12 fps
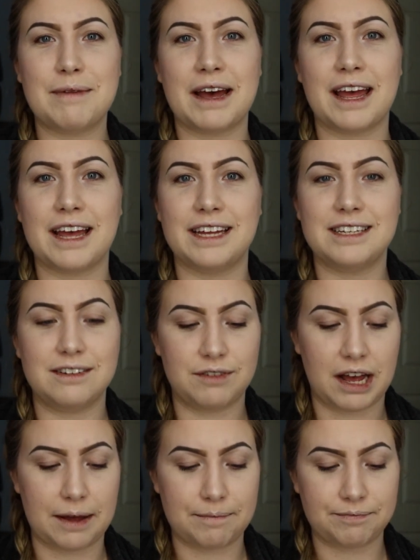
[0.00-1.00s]
my
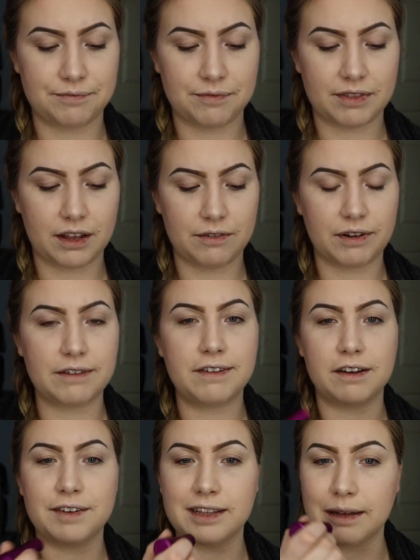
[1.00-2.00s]
Red
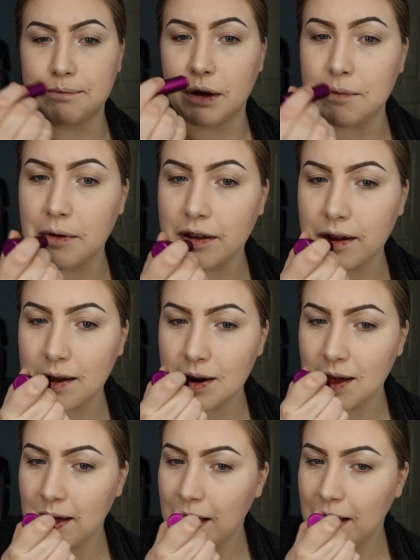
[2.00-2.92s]
Velvet Lip Bonbon on,